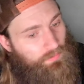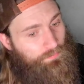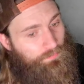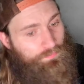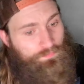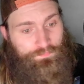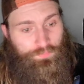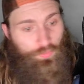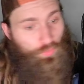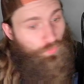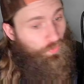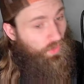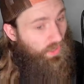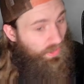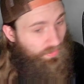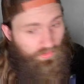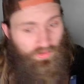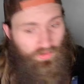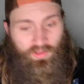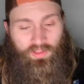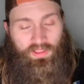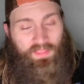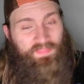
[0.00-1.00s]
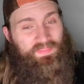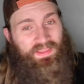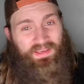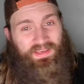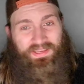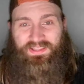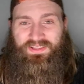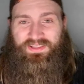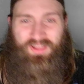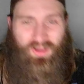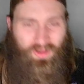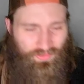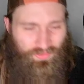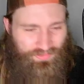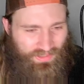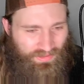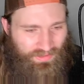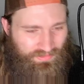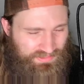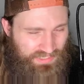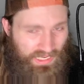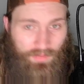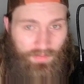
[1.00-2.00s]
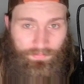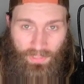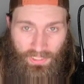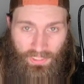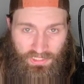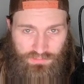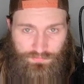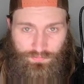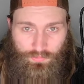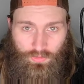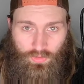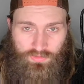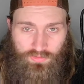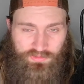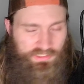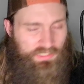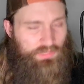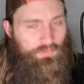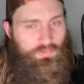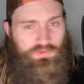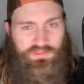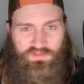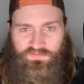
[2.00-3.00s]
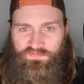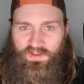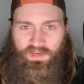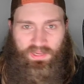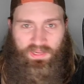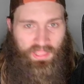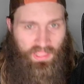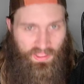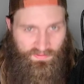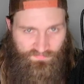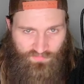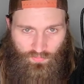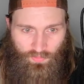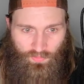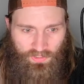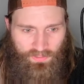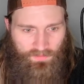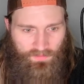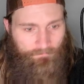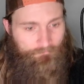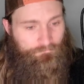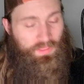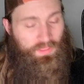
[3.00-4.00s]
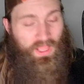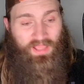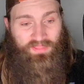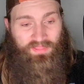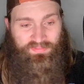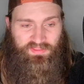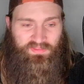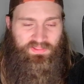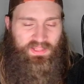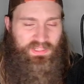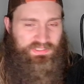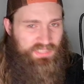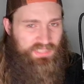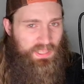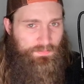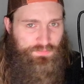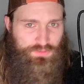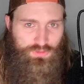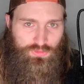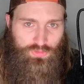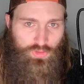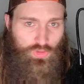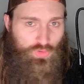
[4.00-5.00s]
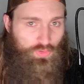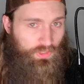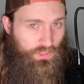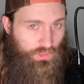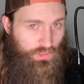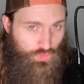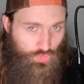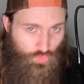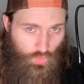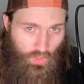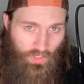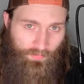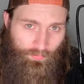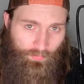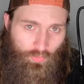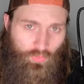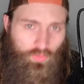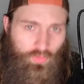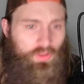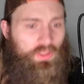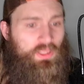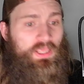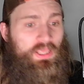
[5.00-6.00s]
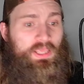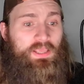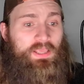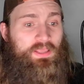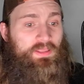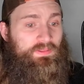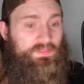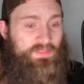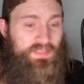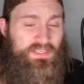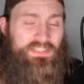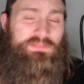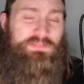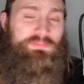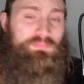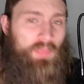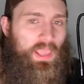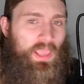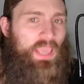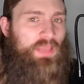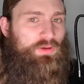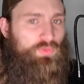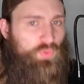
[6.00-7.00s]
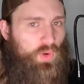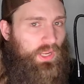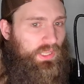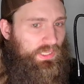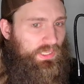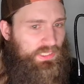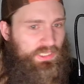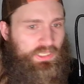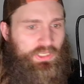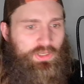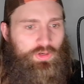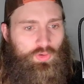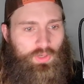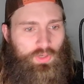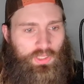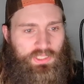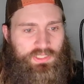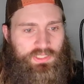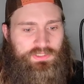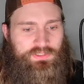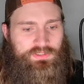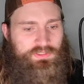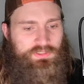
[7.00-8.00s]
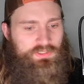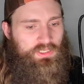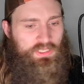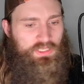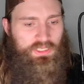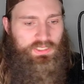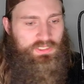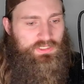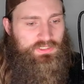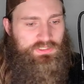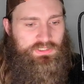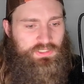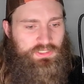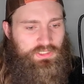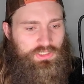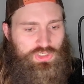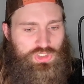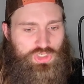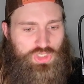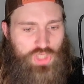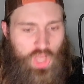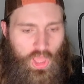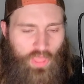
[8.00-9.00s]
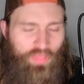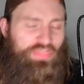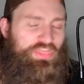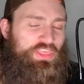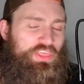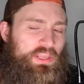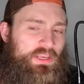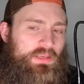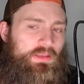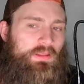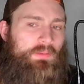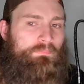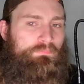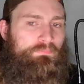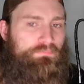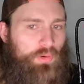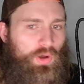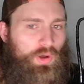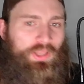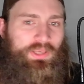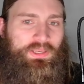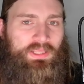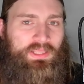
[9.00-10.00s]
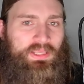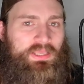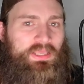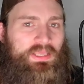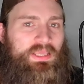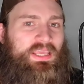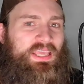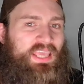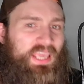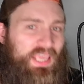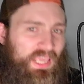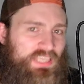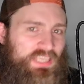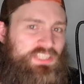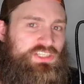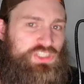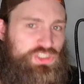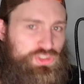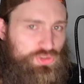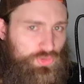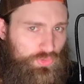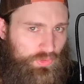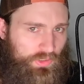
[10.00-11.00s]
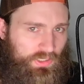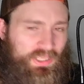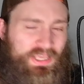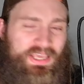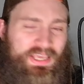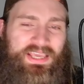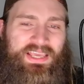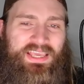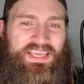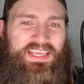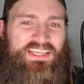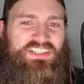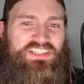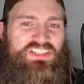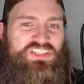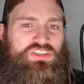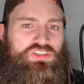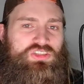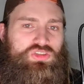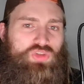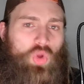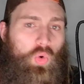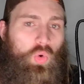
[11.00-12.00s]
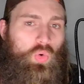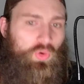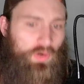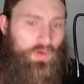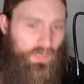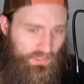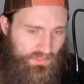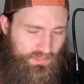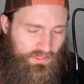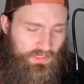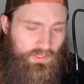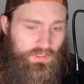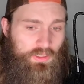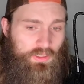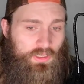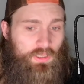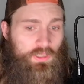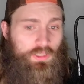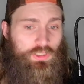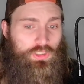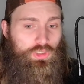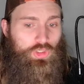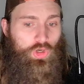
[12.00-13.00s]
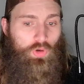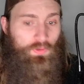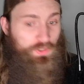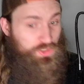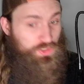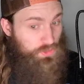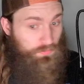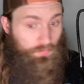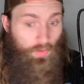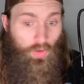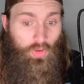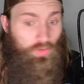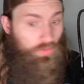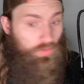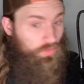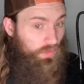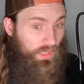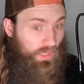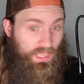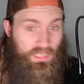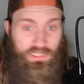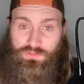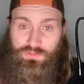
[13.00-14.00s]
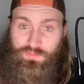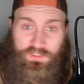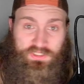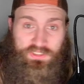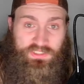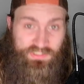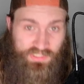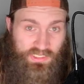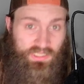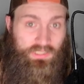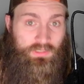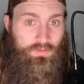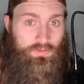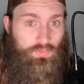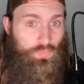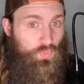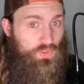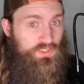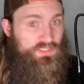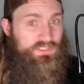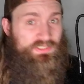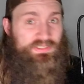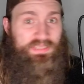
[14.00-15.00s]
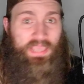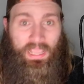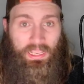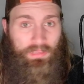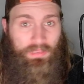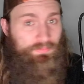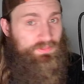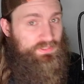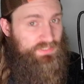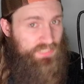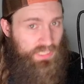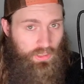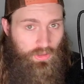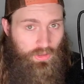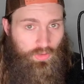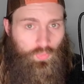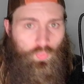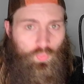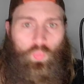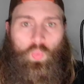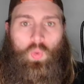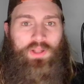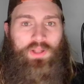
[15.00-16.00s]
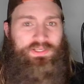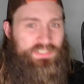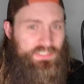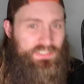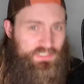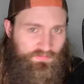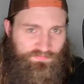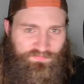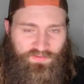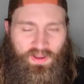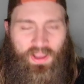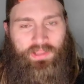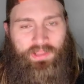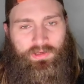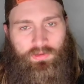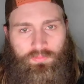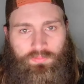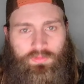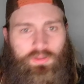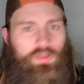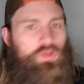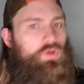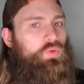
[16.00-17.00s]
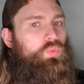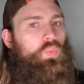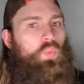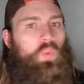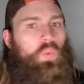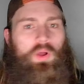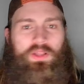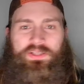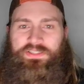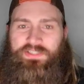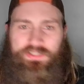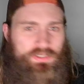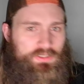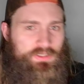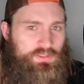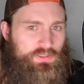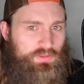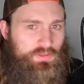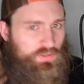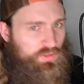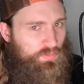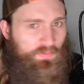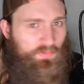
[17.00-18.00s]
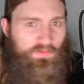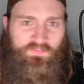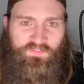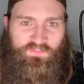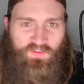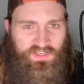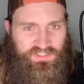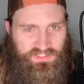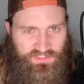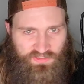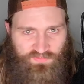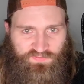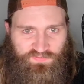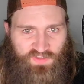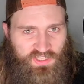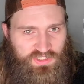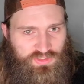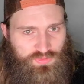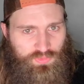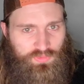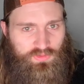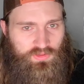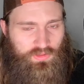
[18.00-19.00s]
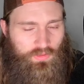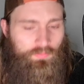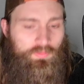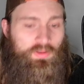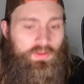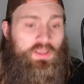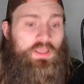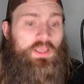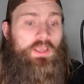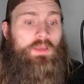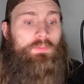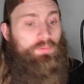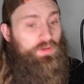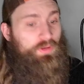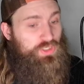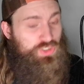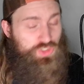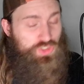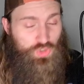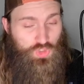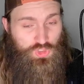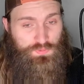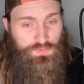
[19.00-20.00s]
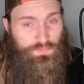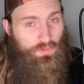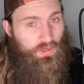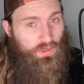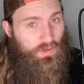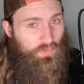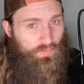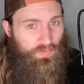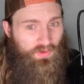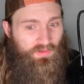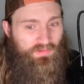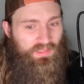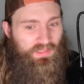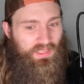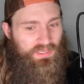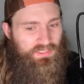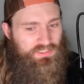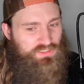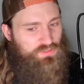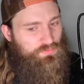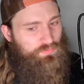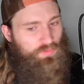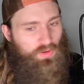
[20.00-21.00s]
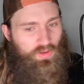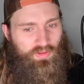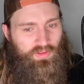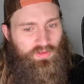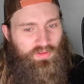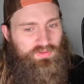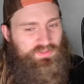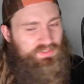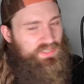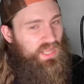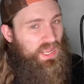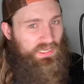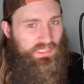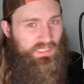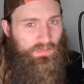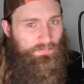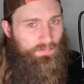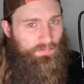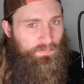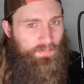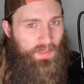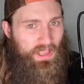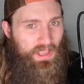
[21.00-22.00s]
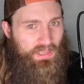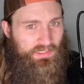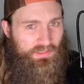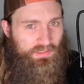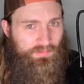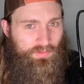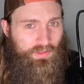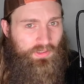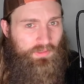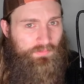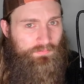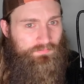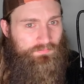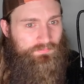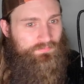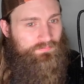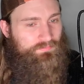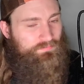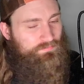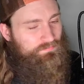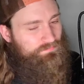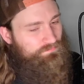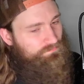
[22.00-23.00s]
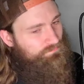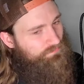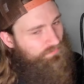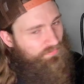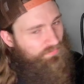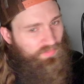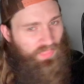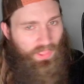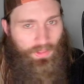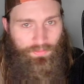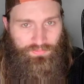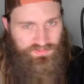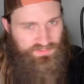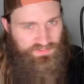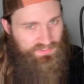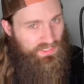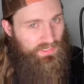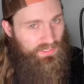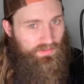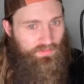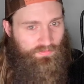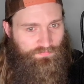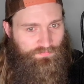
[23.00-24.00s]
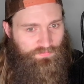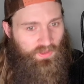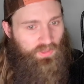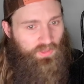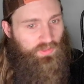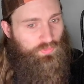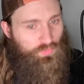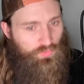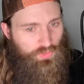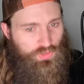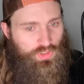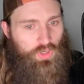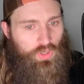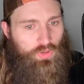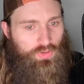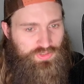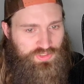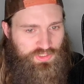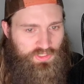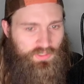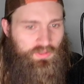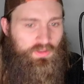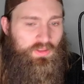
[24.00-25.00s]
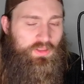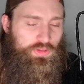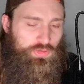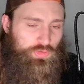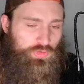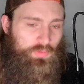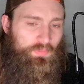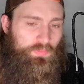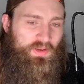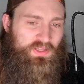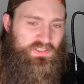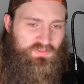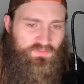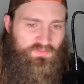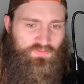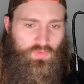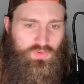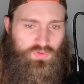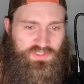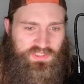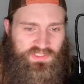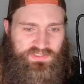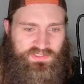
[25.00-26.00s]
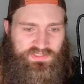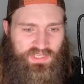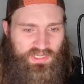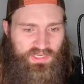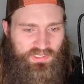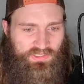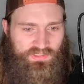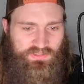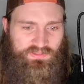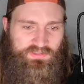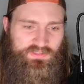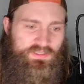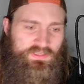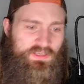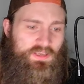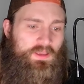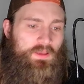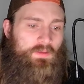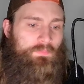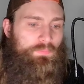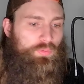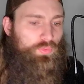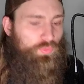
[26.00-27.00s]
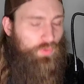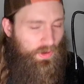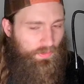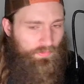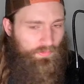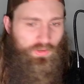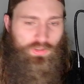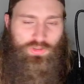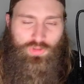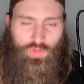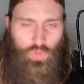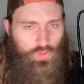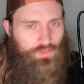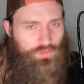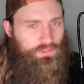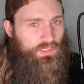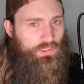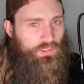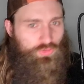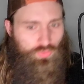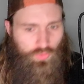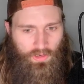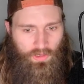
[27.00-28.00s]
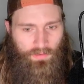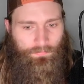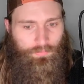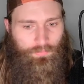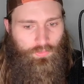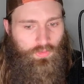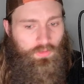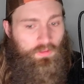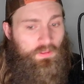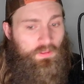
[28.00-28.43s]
Pereira, and then he called out Tom Aspinall, said he wants to fight at heavyweight. I think that's absolutely incredible. This man right here is nothing but history. Historic. You know, and Jamal, as we've seen, was game as hell. Wanted to fight him. Wanted to be face-to-face with him. But as soon as Pereira realized Jamal Hill is not going to be backing him up, that was the end of the fight, and we noticed it. 3 minutes and 14 seconds. Pereira looked incredible.